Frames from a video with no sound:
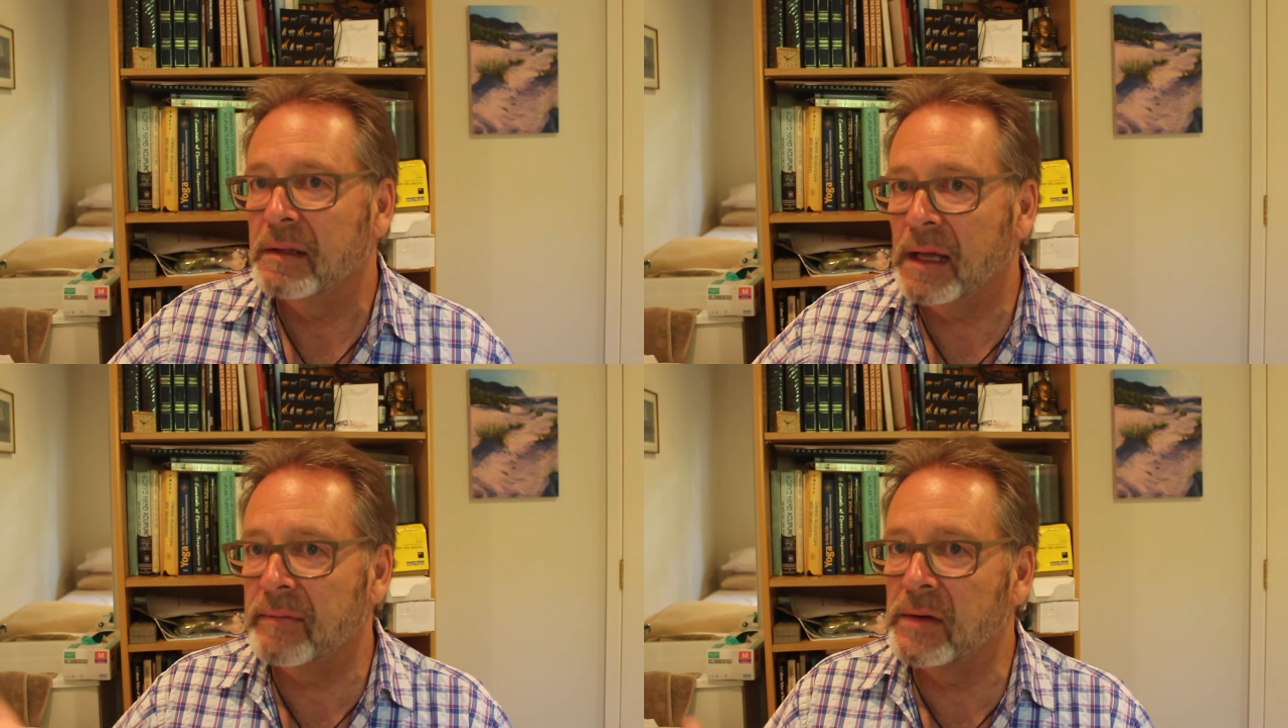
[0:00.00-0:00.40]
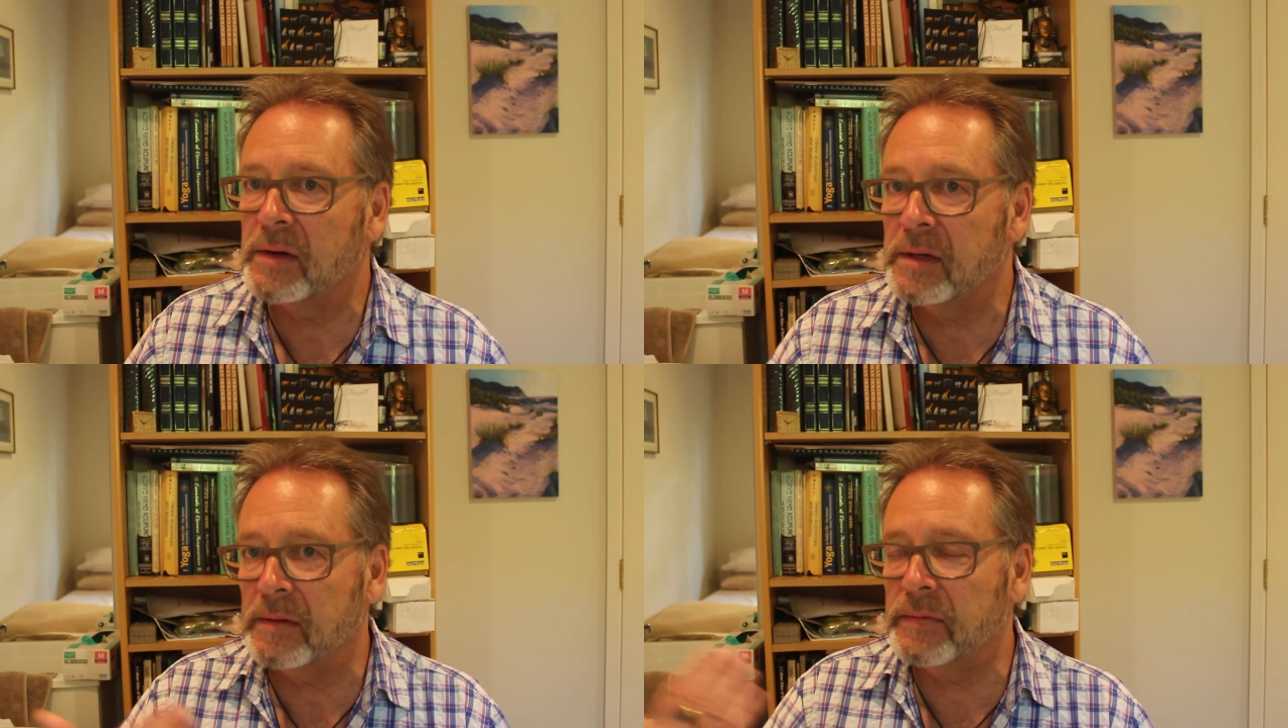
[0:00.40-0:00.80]
have a
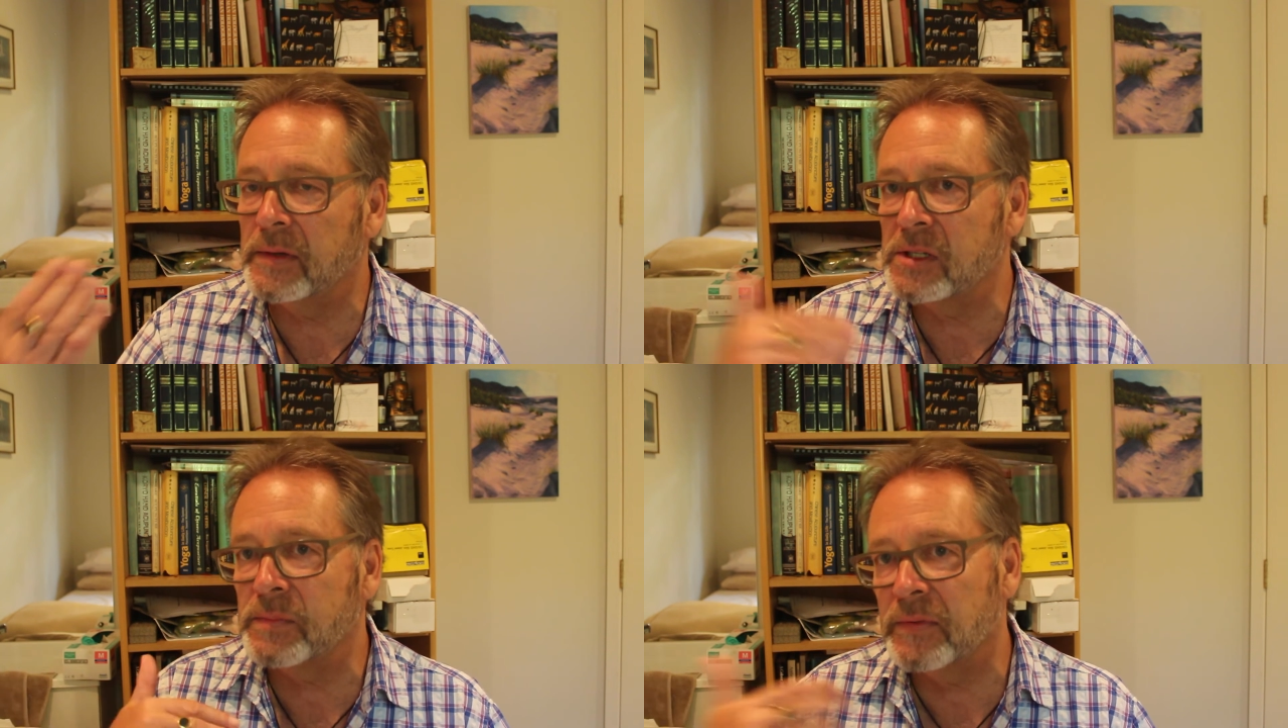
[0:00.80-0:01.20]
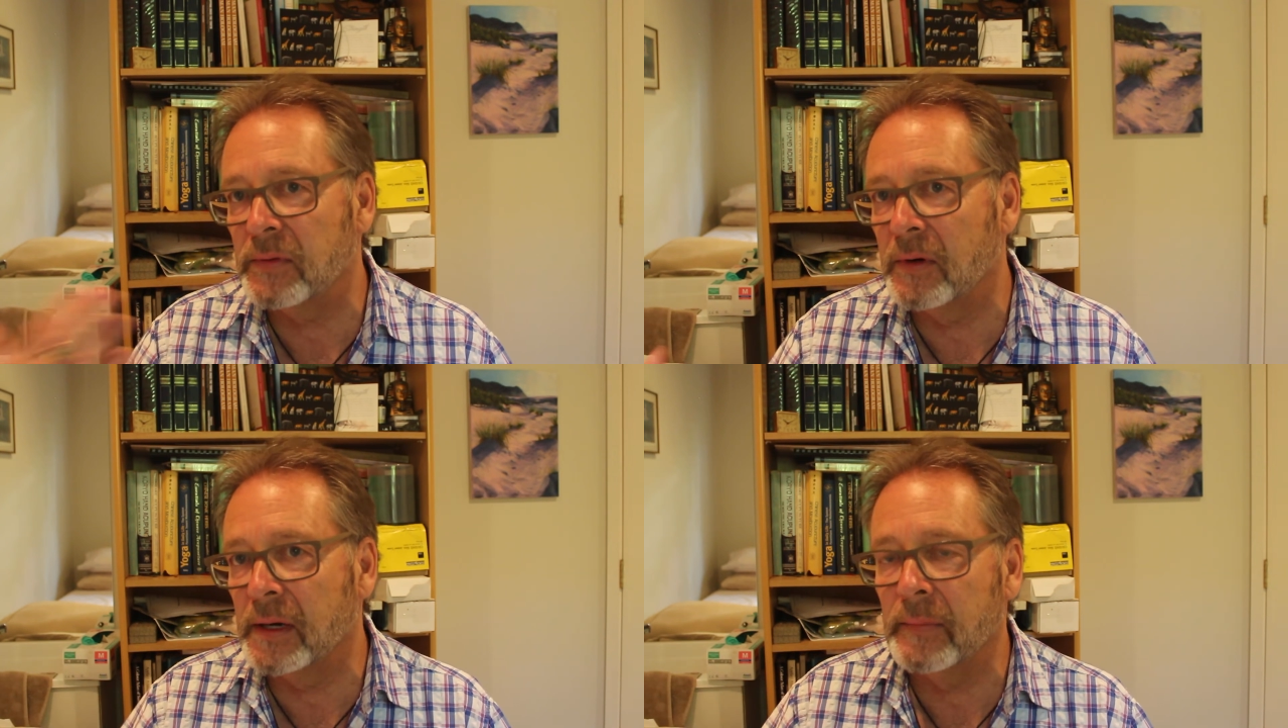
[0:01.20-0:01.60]
look at it first
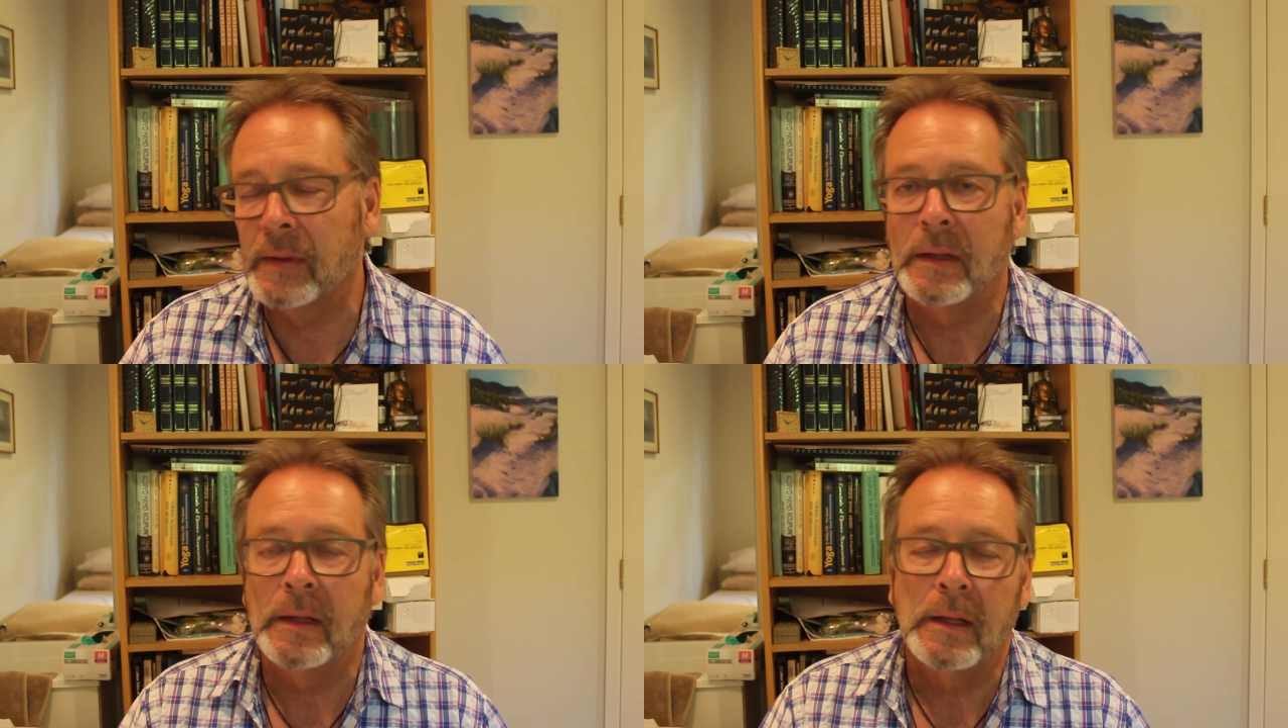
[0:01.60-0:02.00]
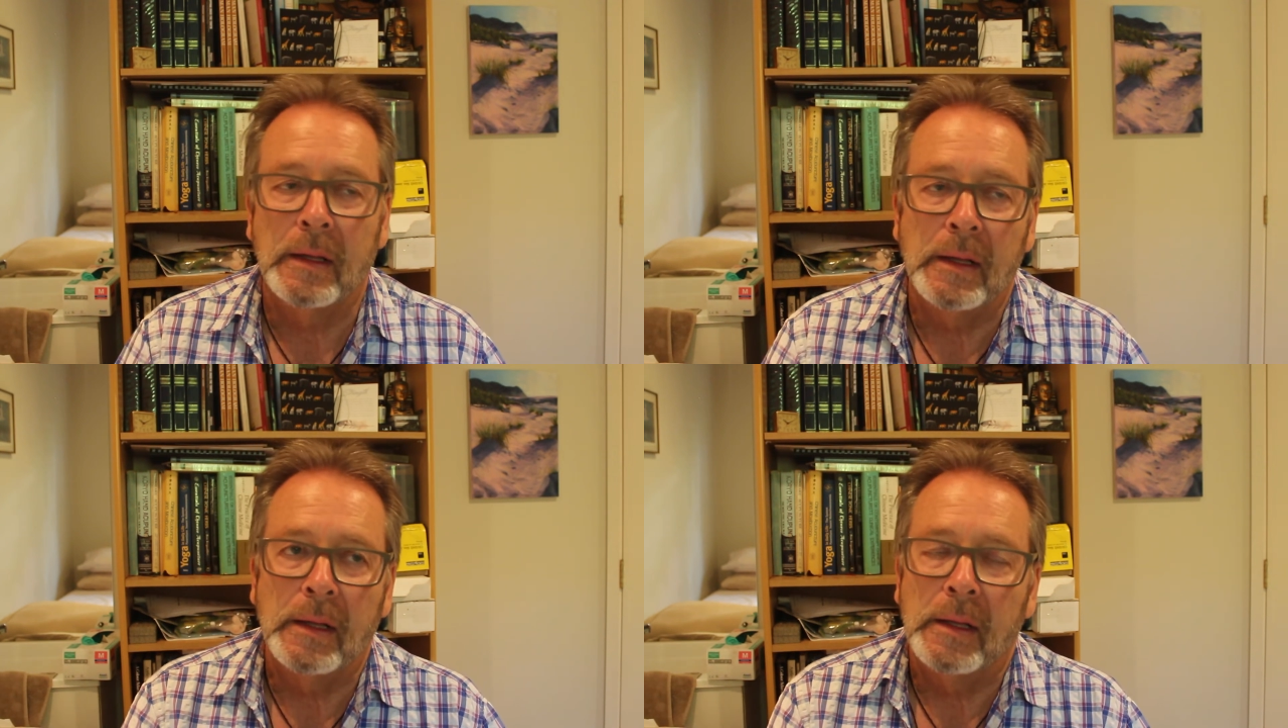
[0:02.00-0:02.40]
before
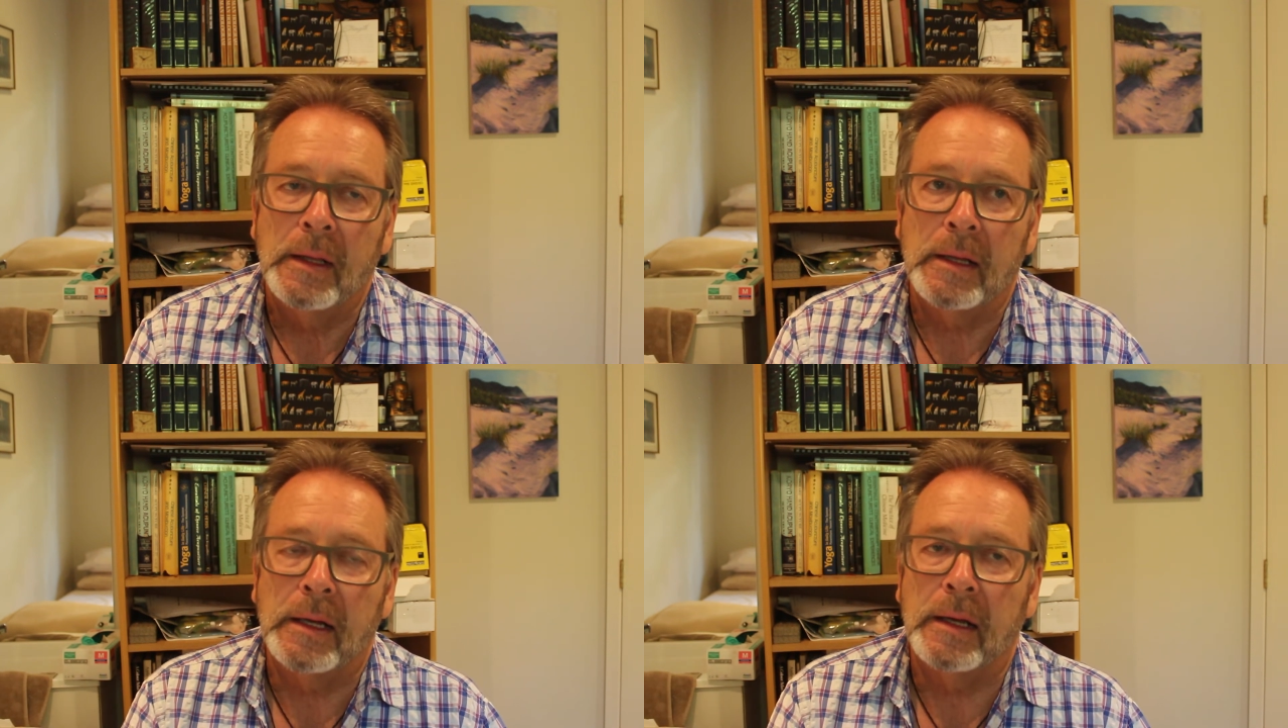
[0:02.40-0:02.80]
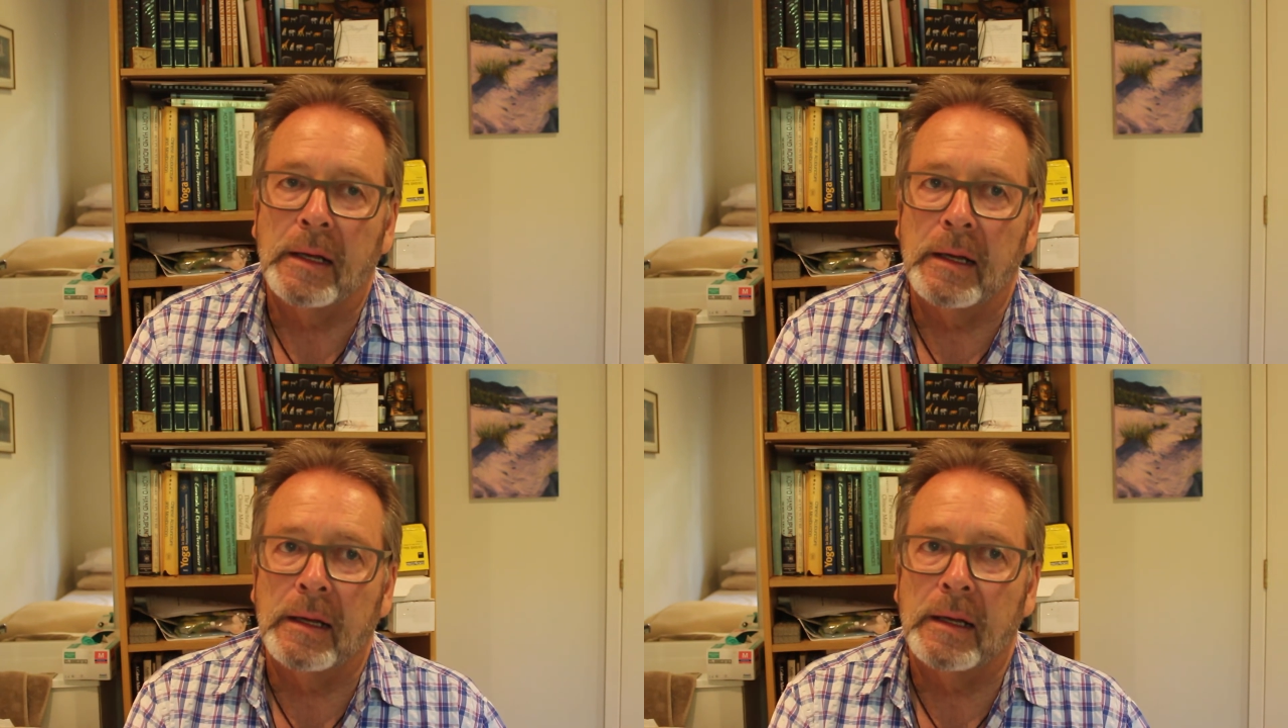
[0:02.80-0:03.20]

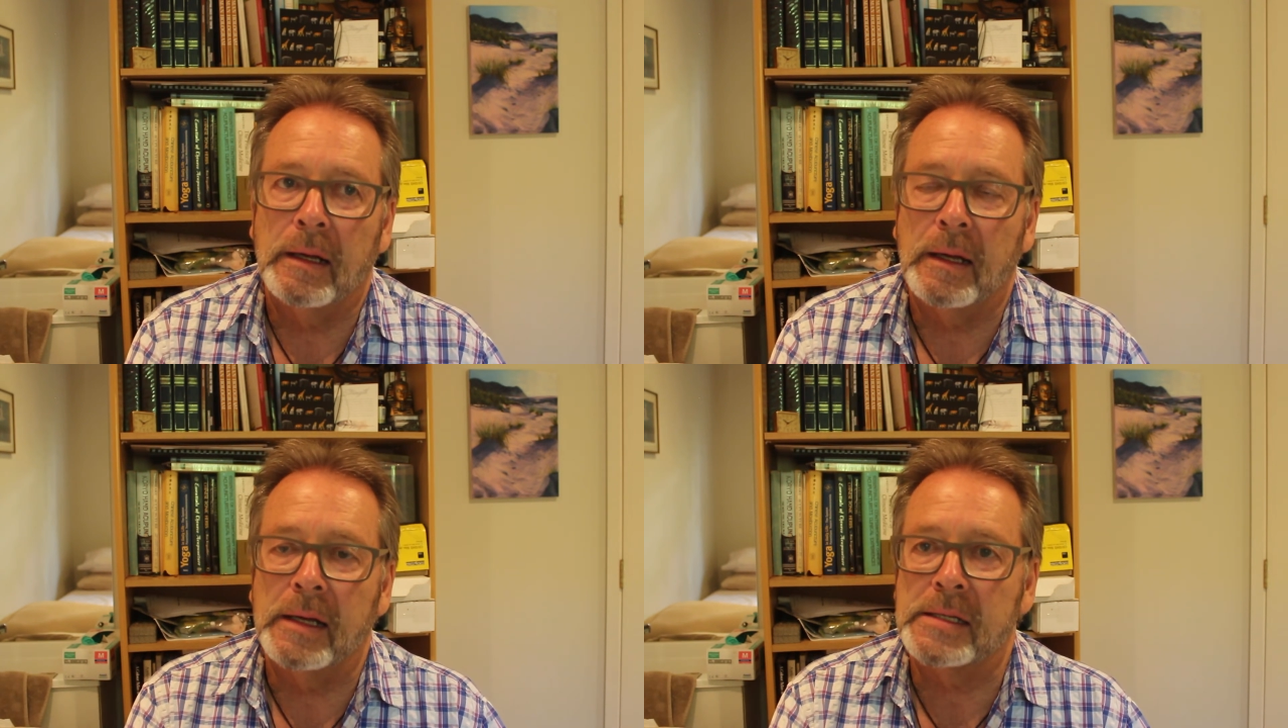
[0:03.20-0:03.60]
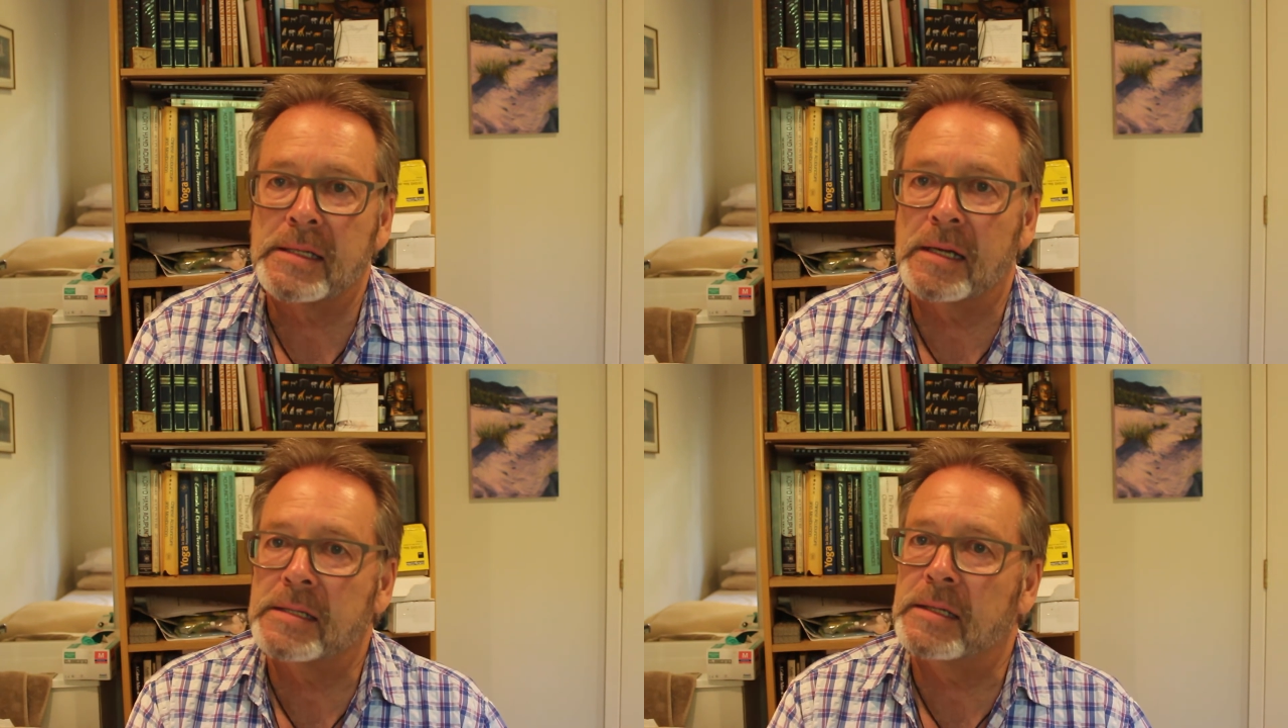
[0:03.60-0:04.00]
I
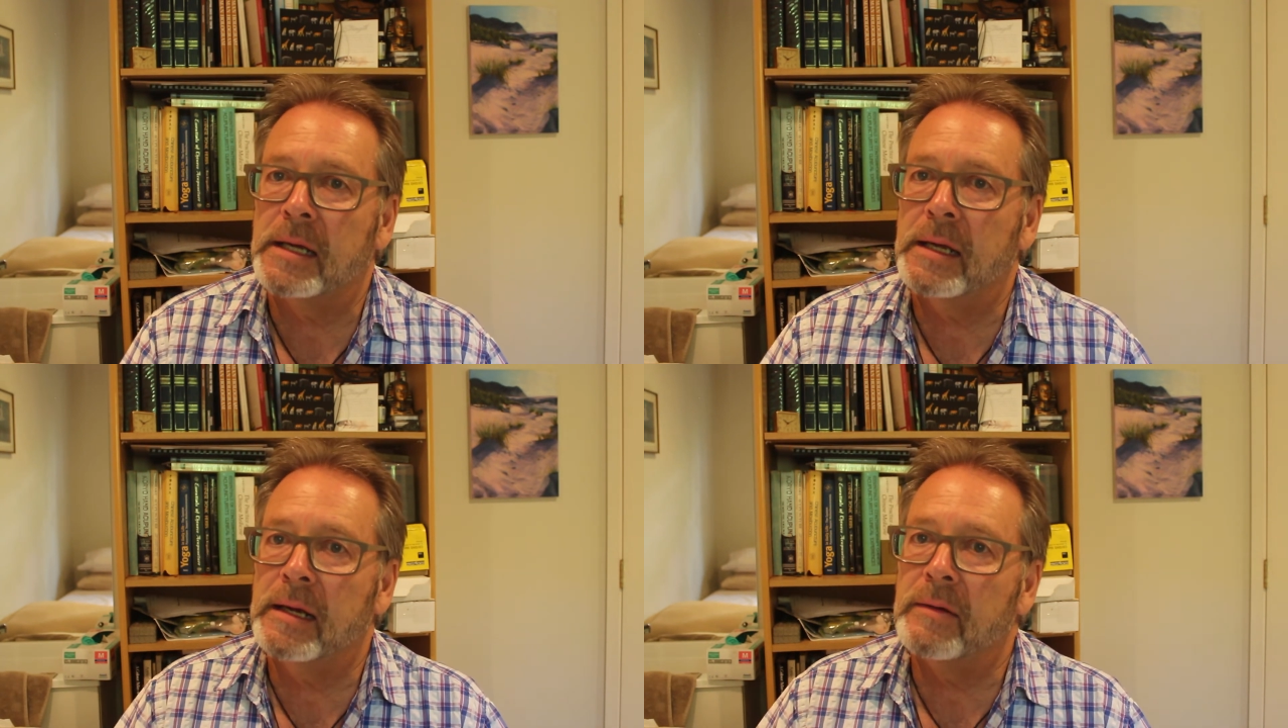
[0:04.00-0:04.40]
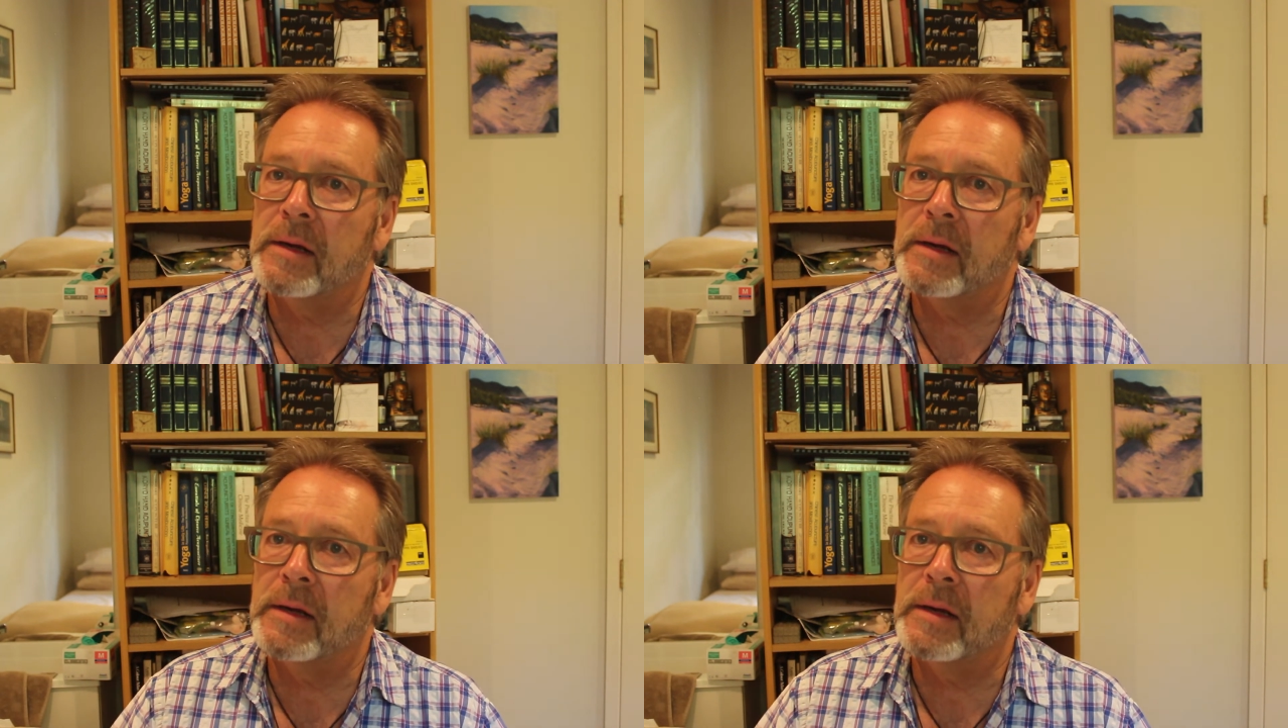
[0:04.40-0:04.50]
discuss it here,